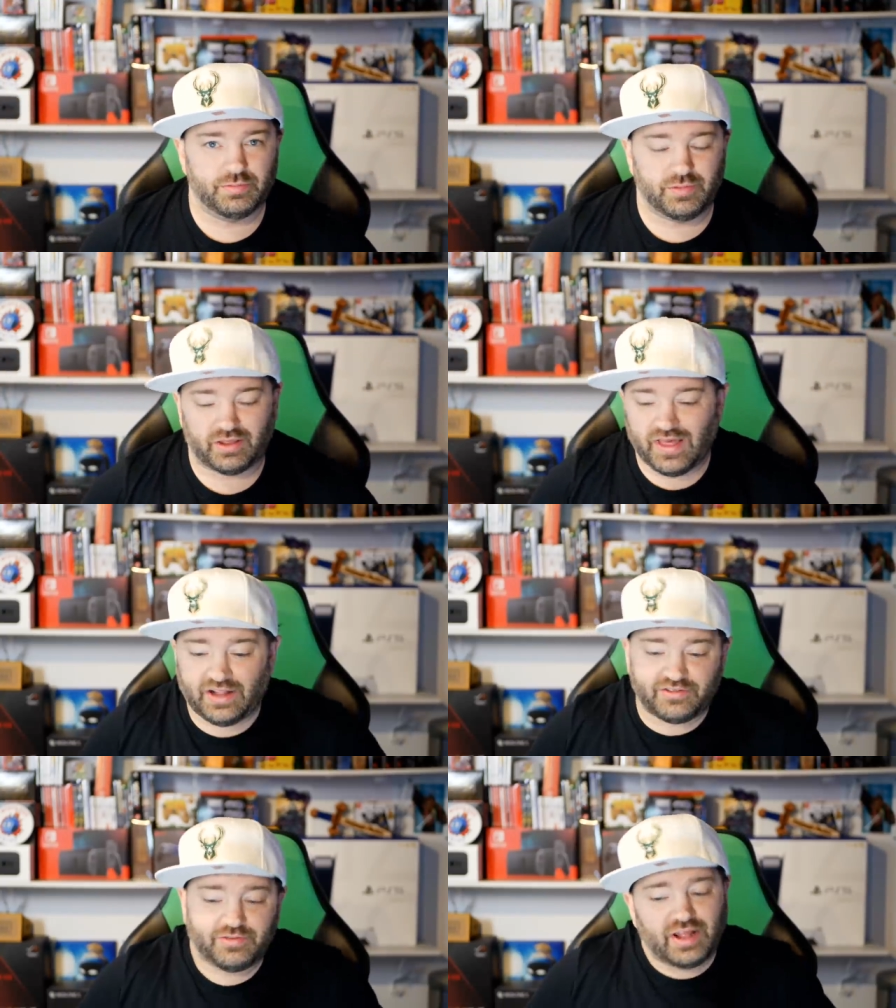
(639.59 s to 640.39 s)
Like
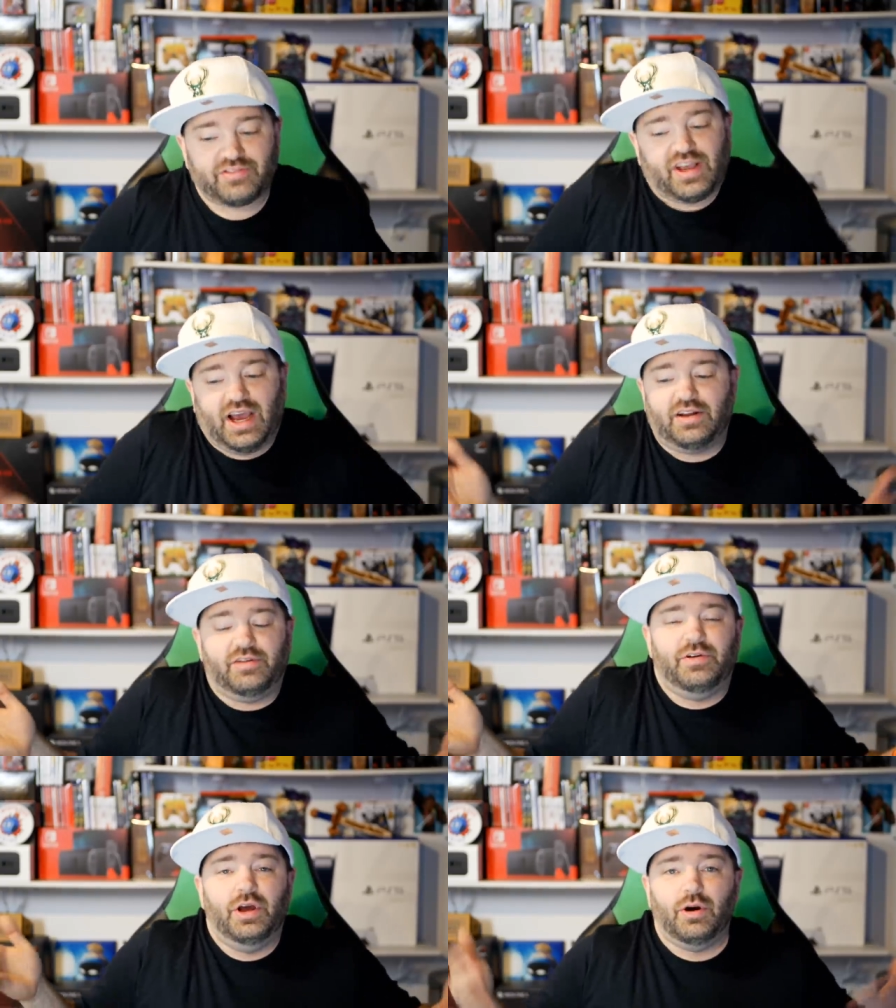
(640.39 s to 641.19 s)
that's that's kind
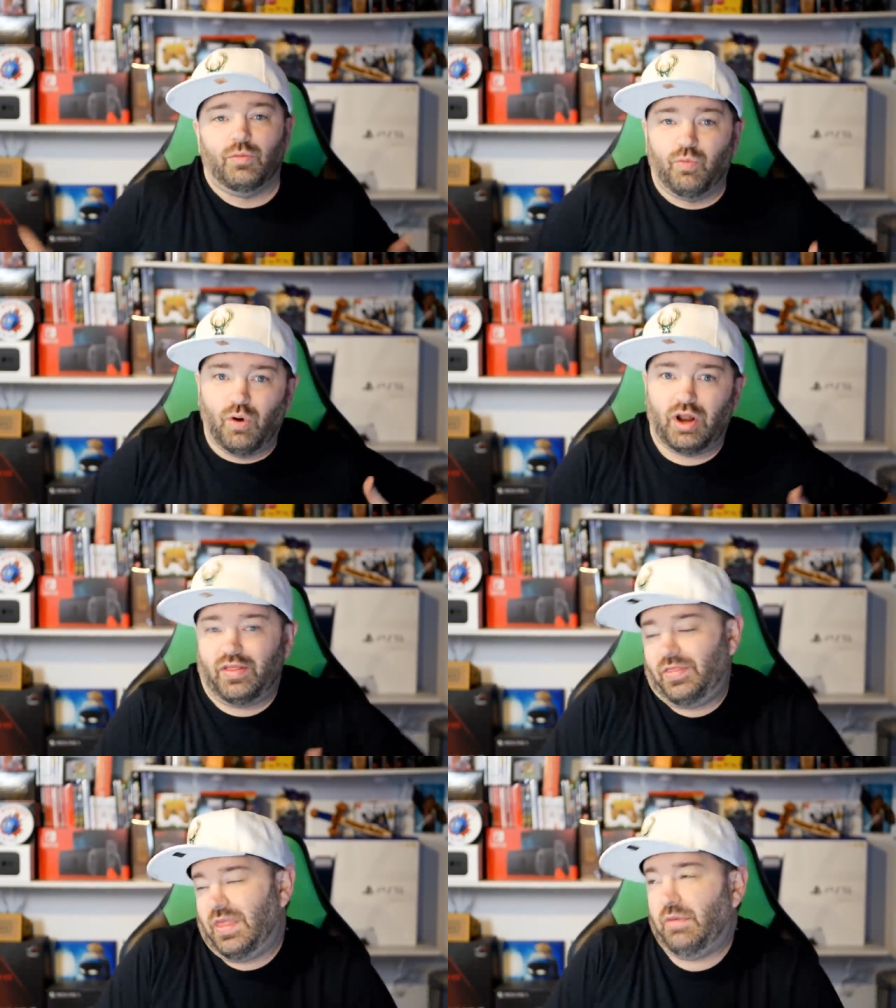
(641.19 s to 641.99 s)
of what
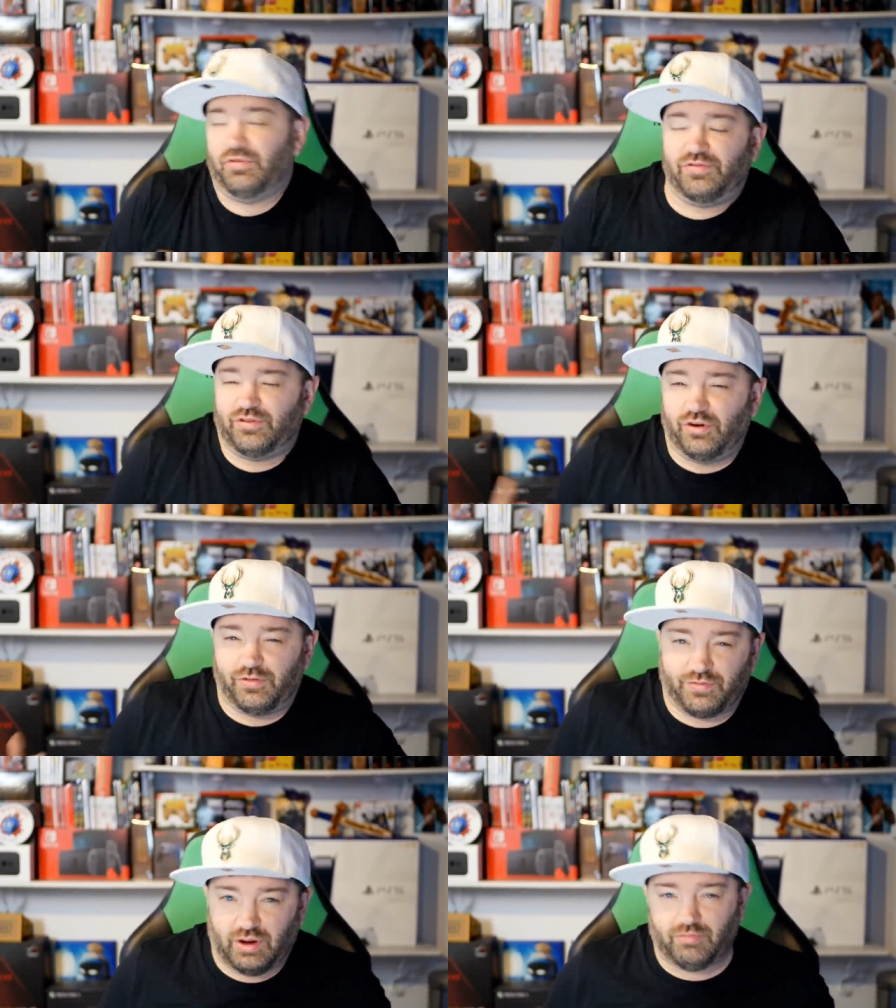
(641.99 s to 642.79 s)
it was sort of
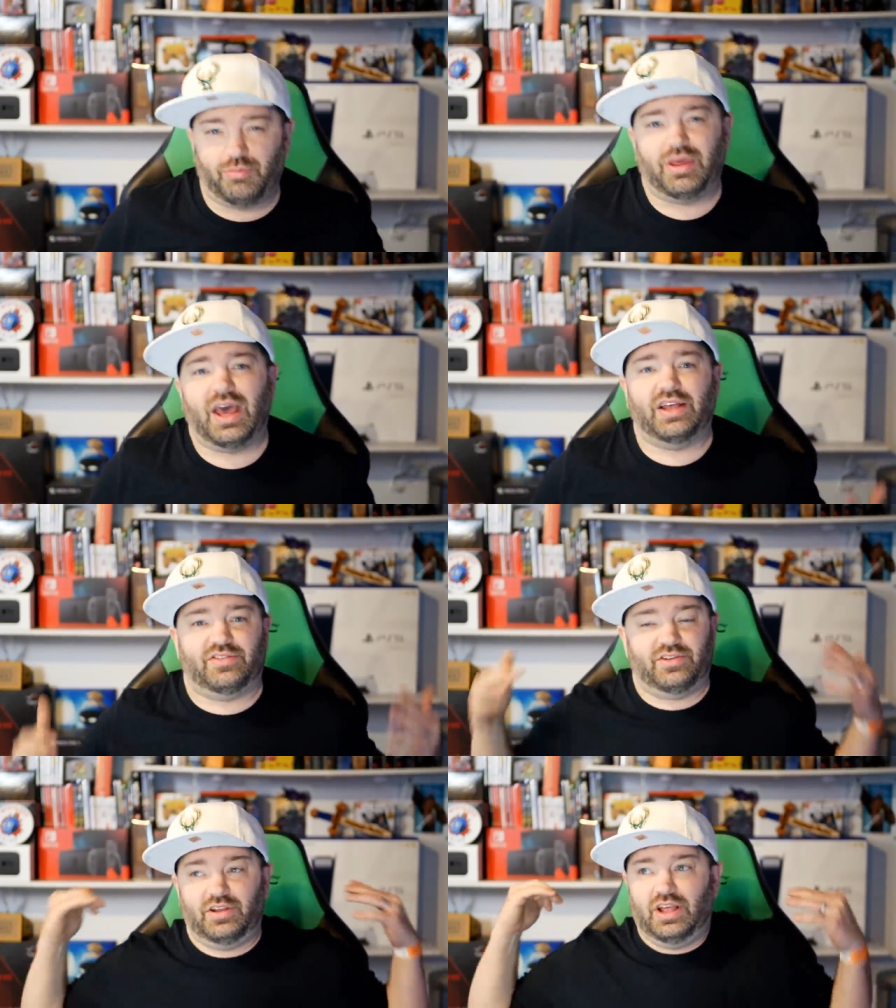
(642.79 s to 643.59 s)
framed to me as
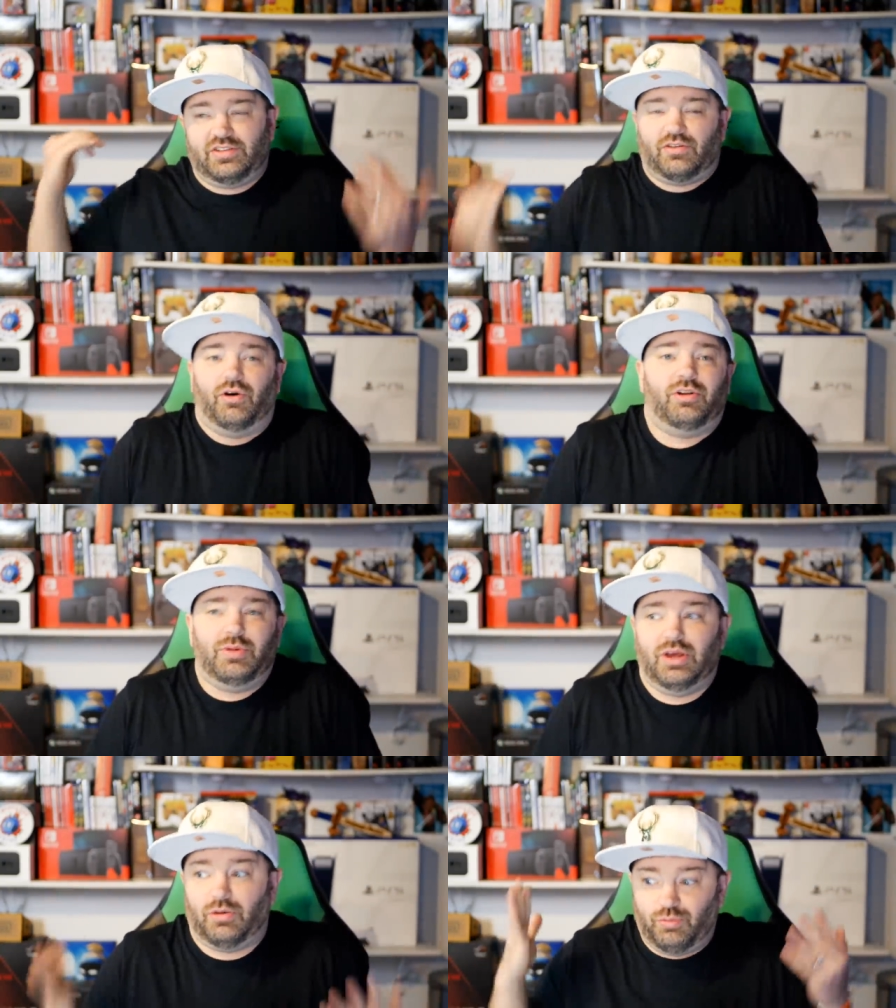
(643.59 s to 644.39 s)
it's going to
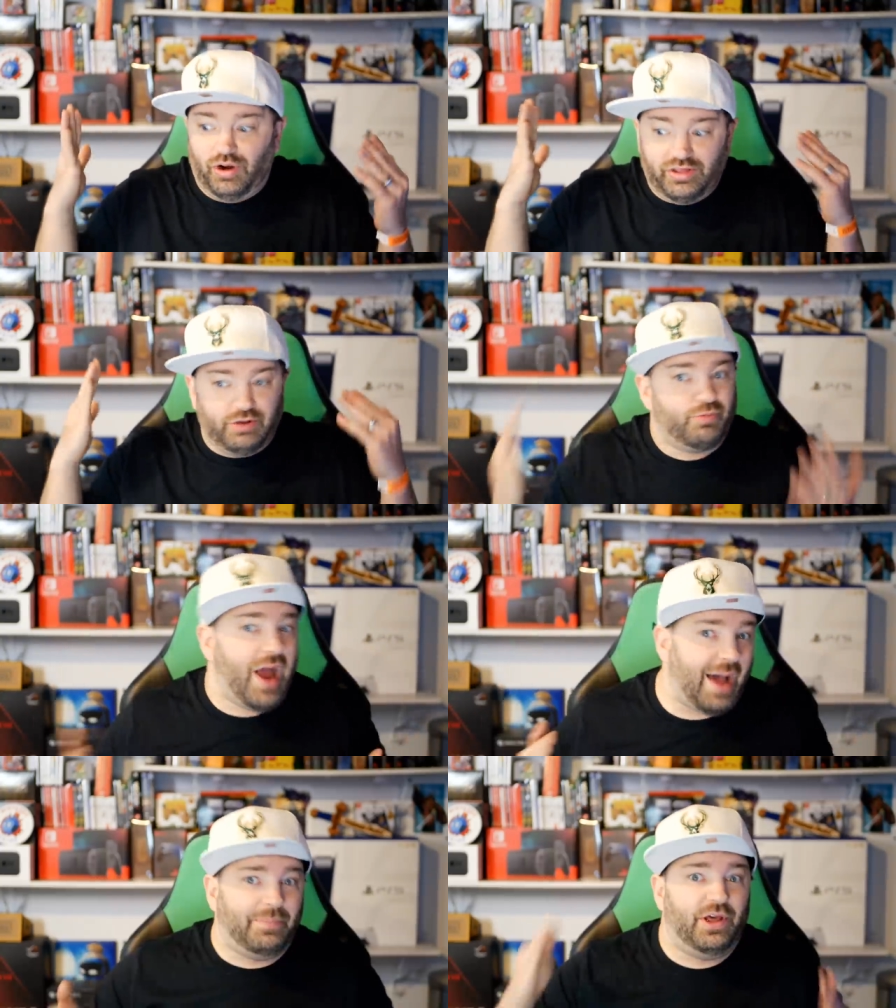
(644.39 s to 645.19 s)
be a really
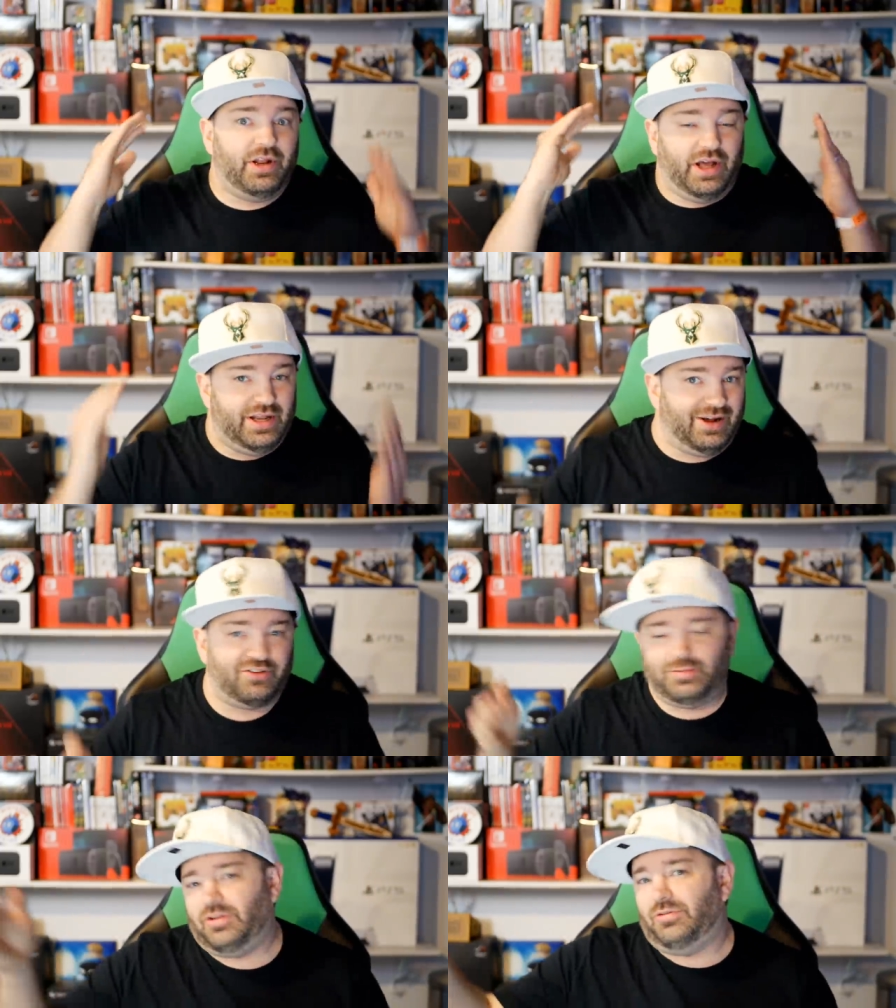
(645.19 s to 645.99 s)
rapid
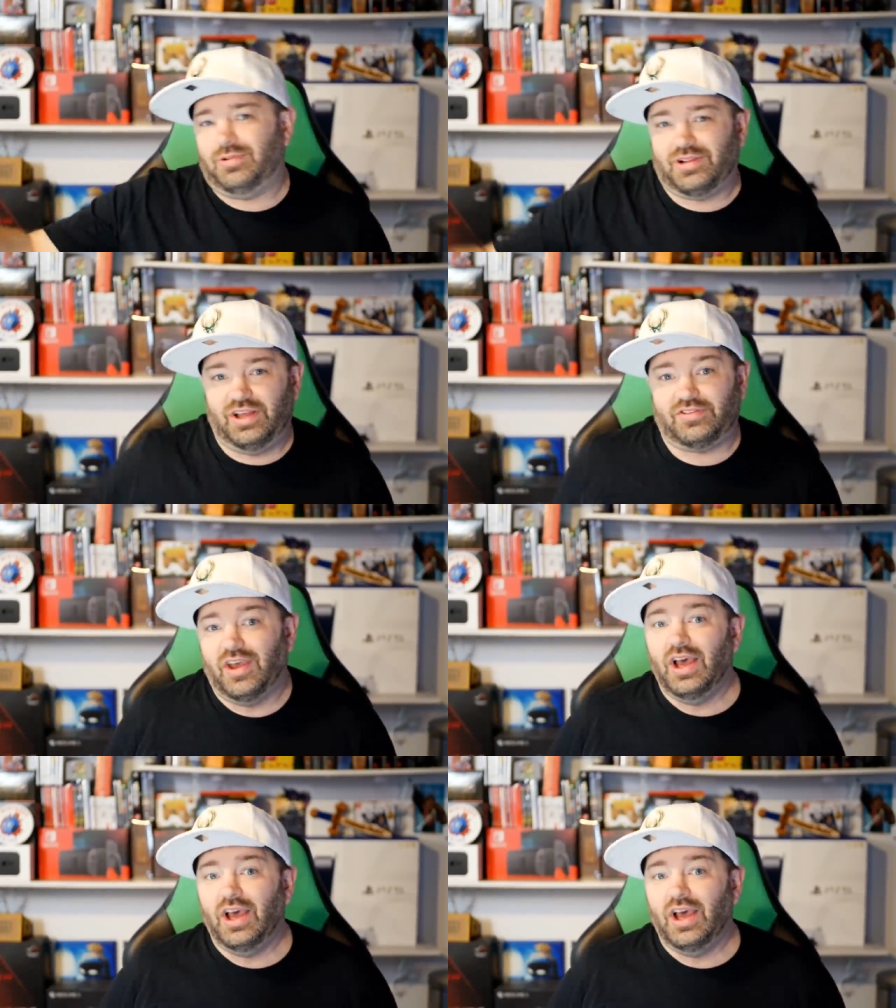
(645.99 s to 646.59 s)
announcement to release